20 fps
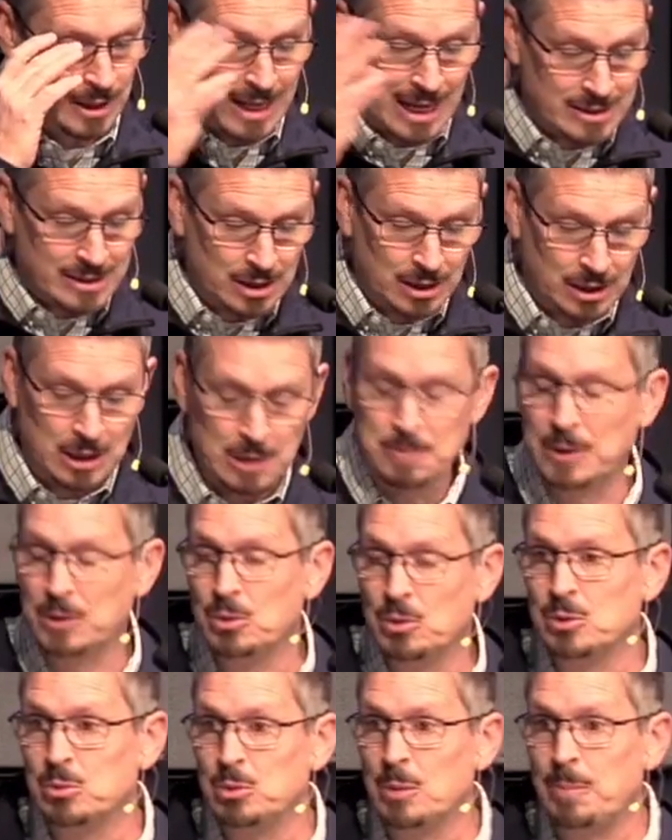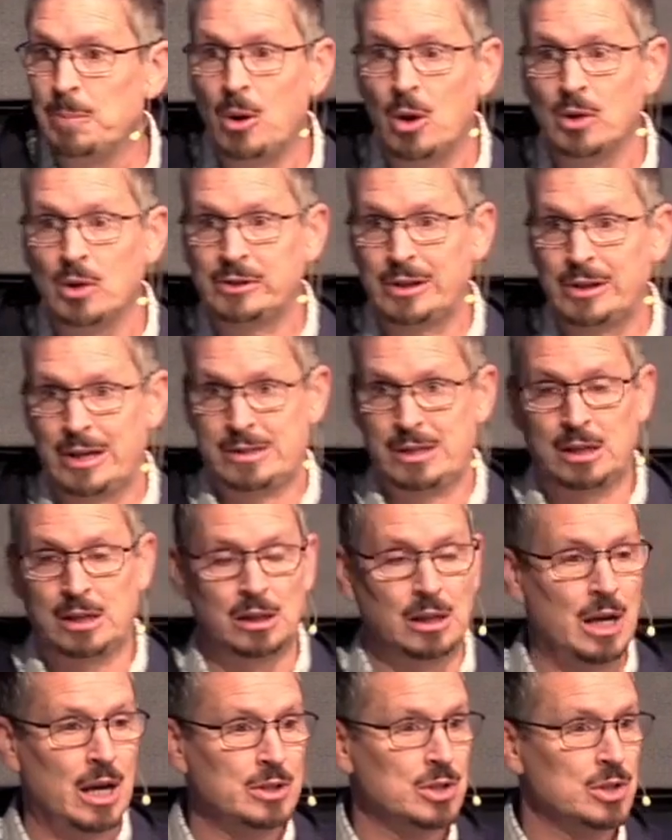And that's in keeping with what Paul says in
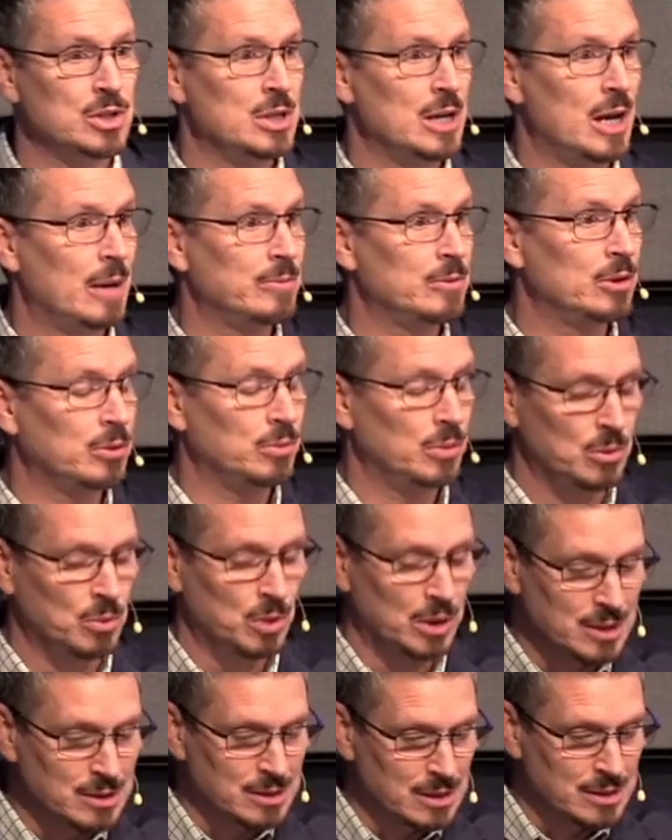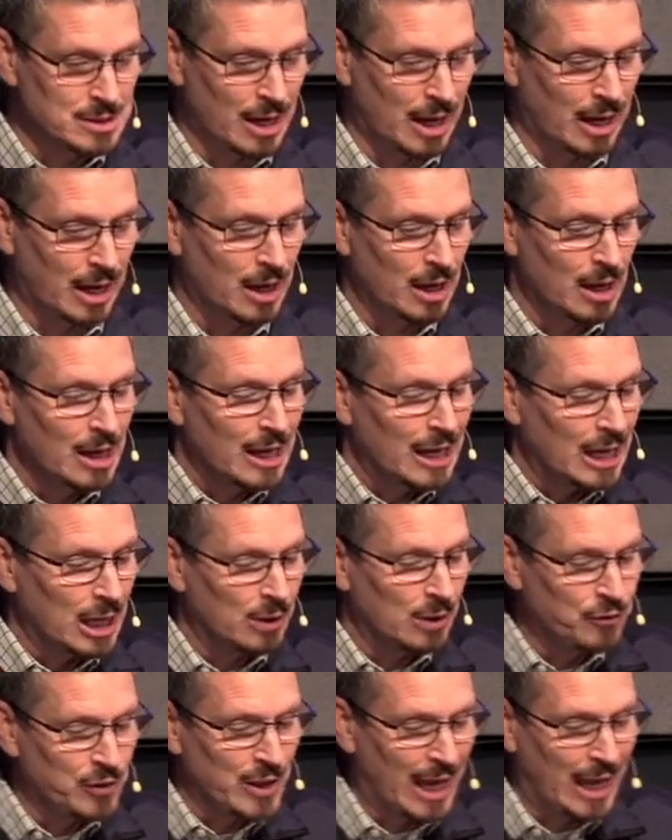Colossians chapter 3. What does he say?
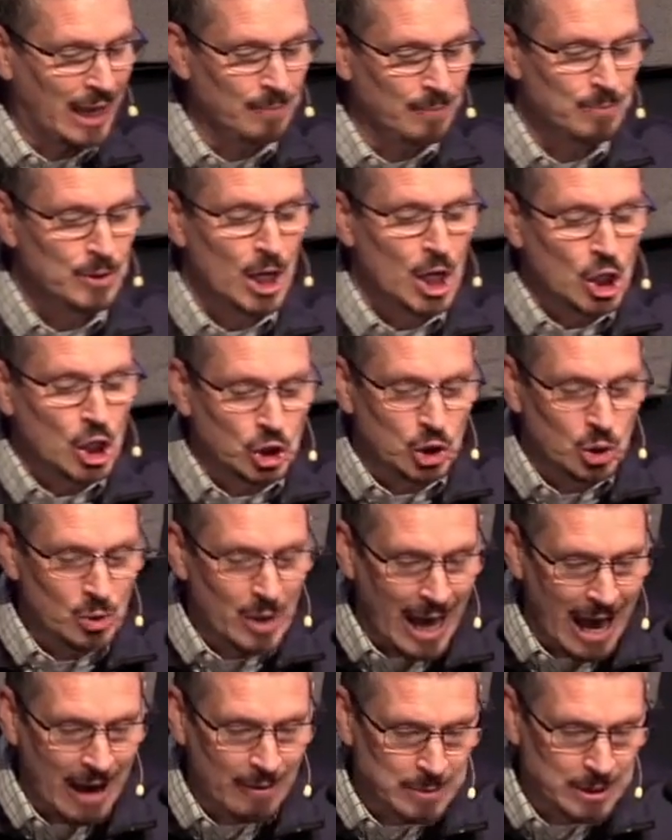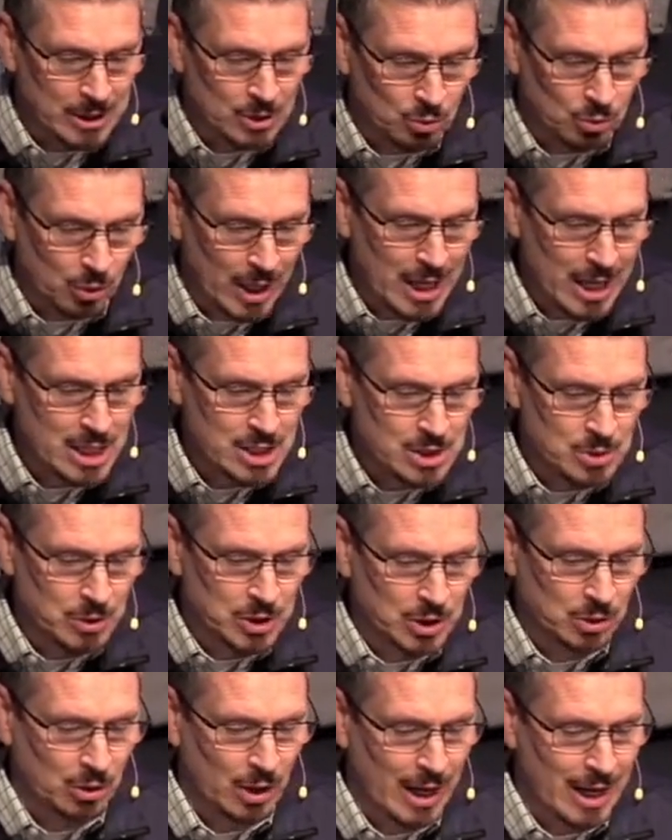If then you have been raised
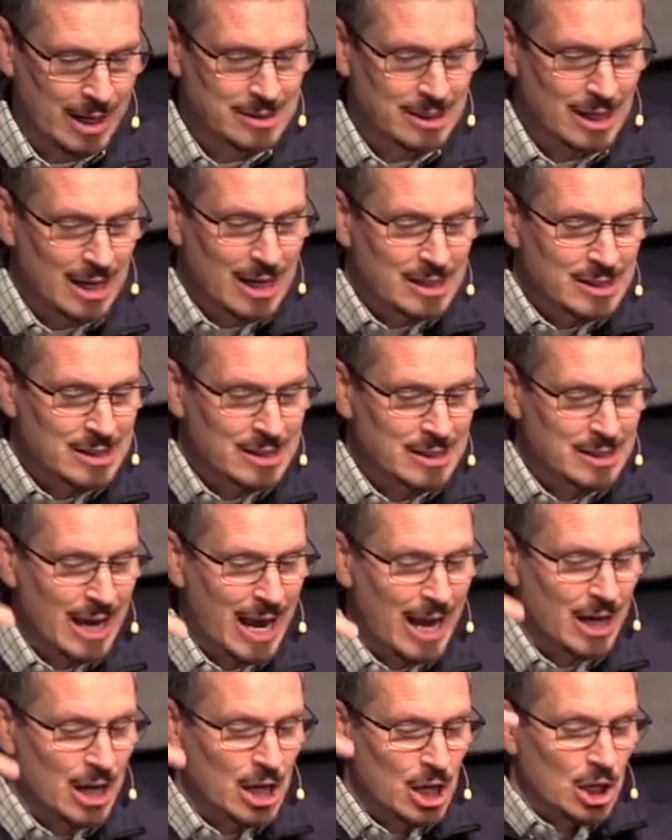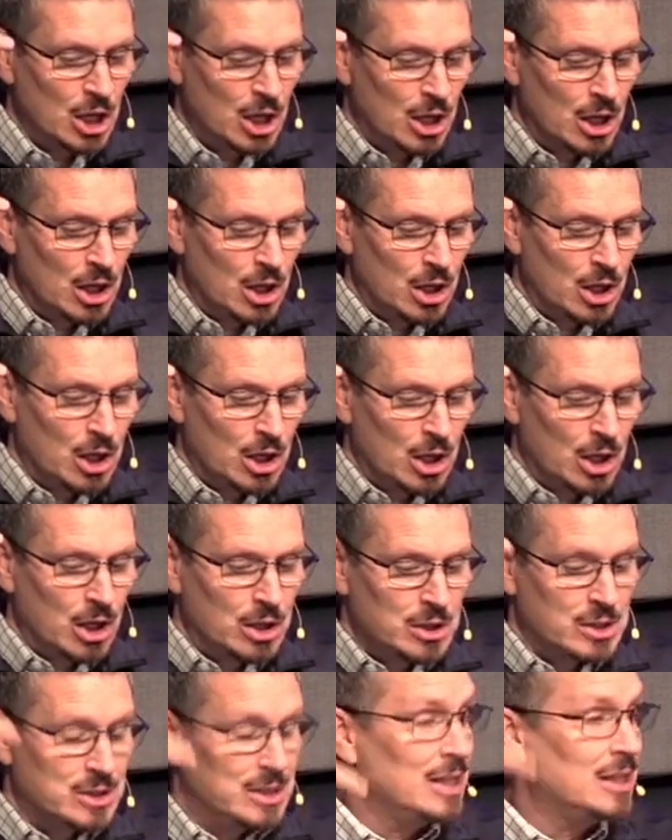with Christ, set
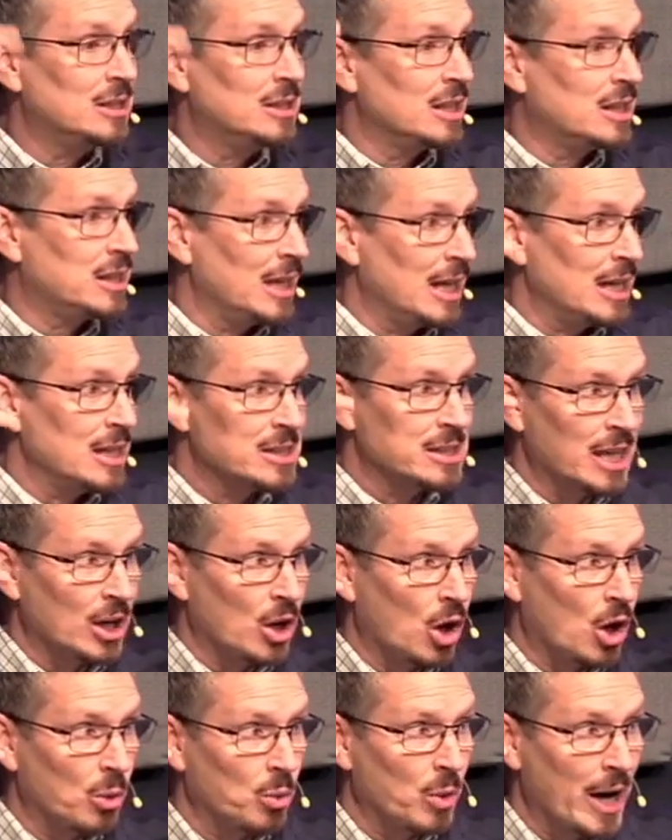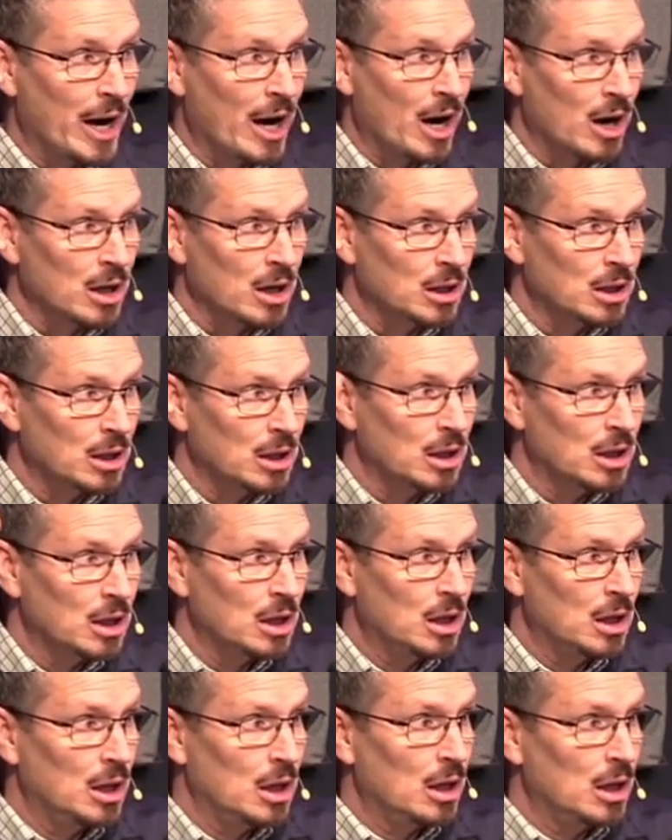seek the things that are where?
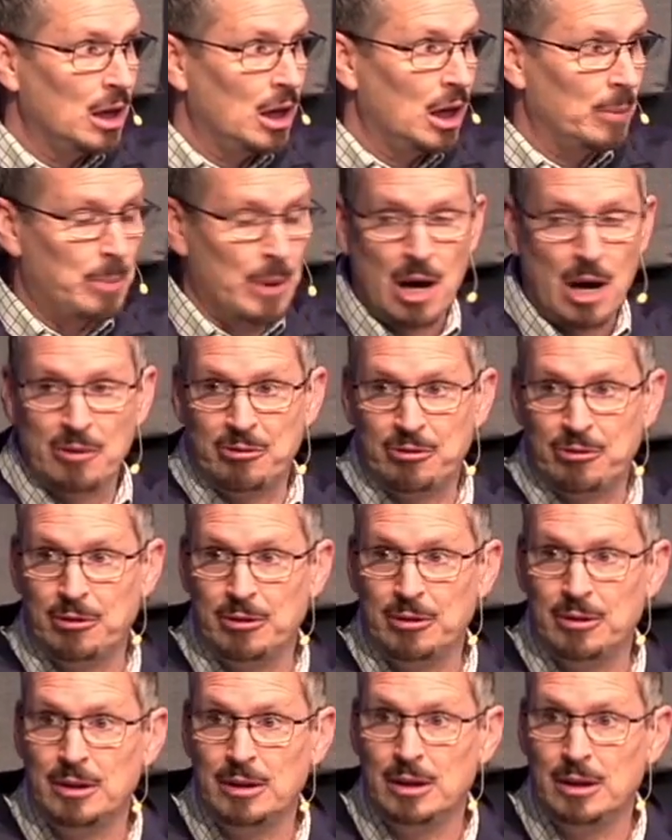Above.